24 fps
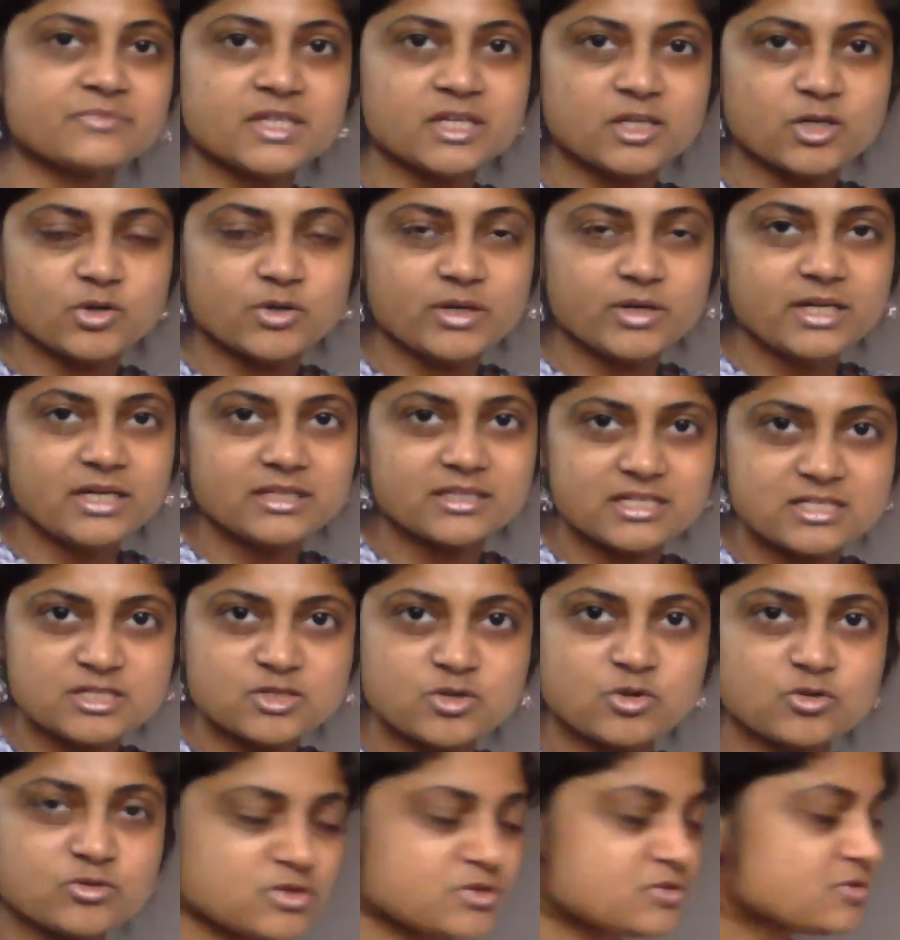Okay, let's
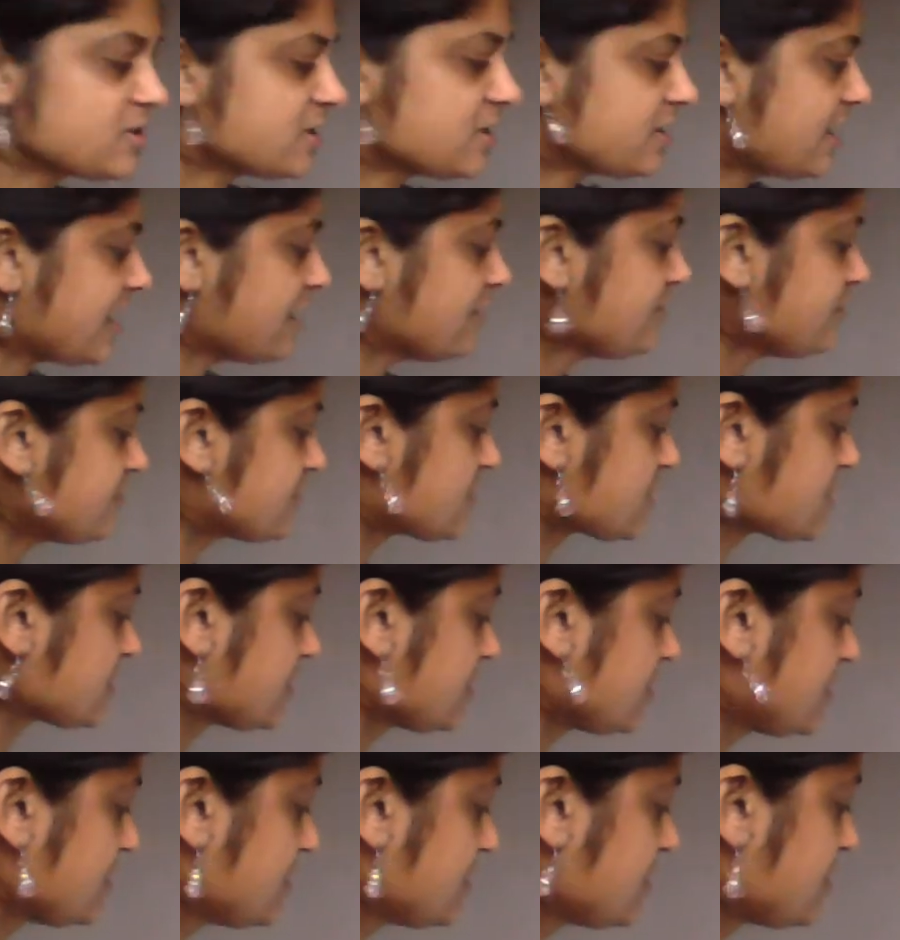go to the left.
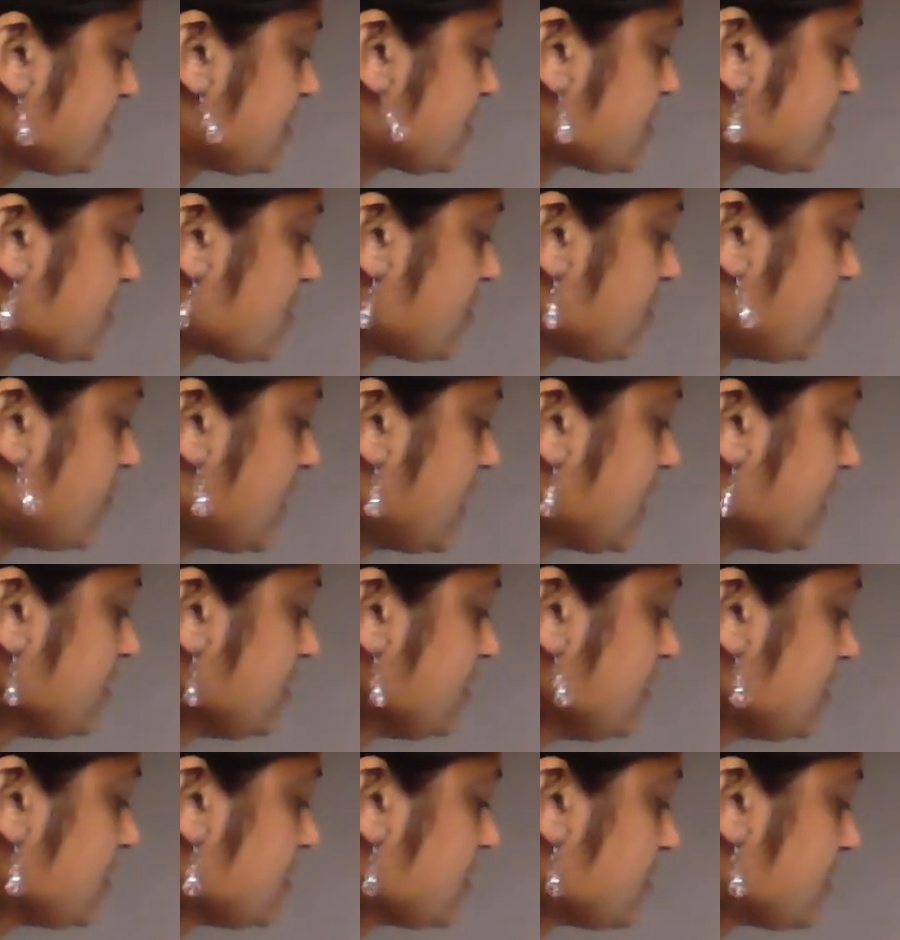So
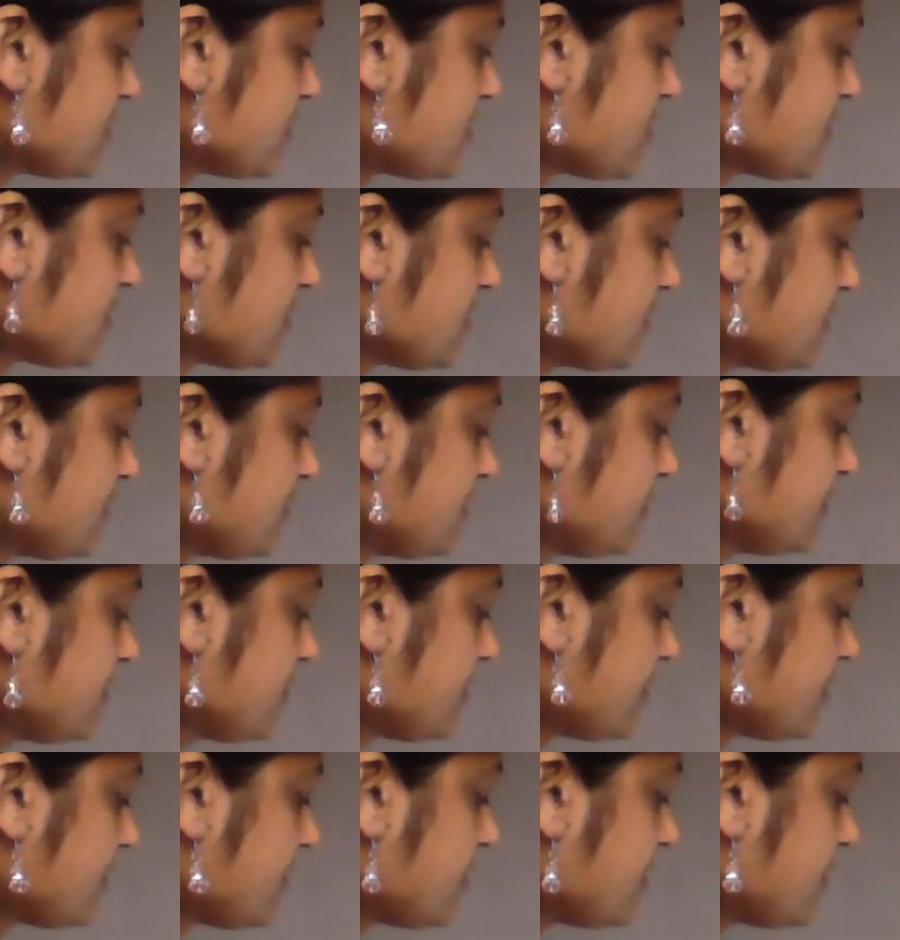1, 2,
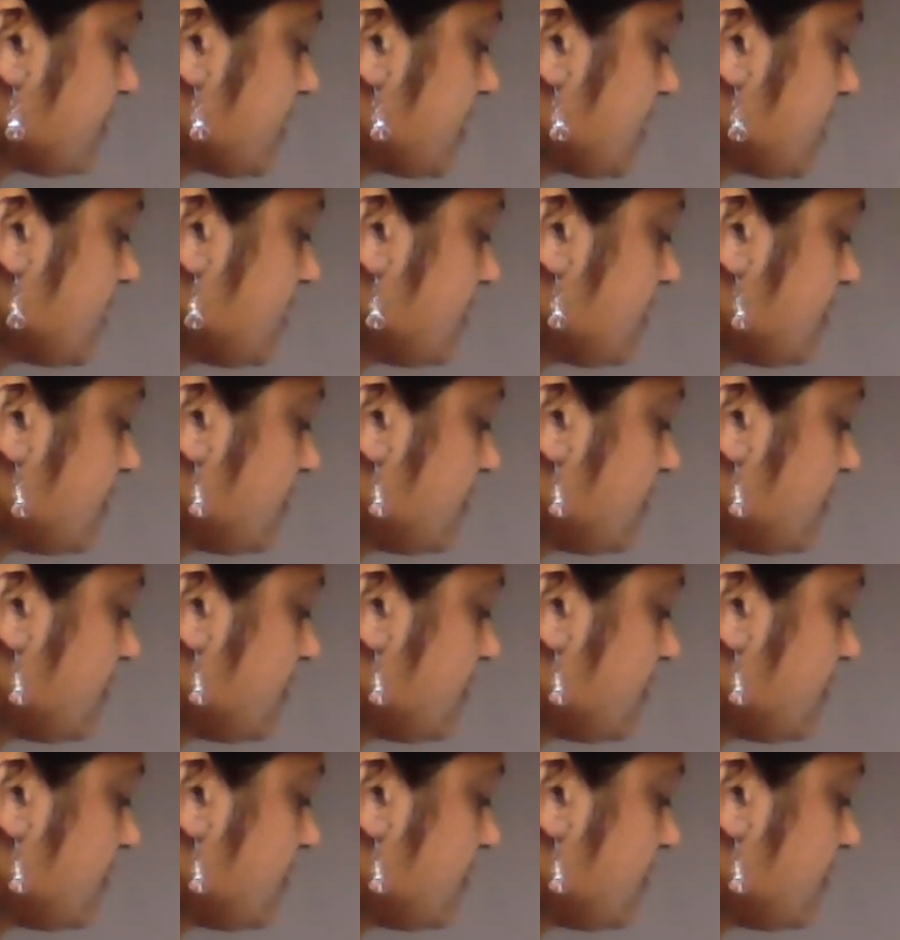3,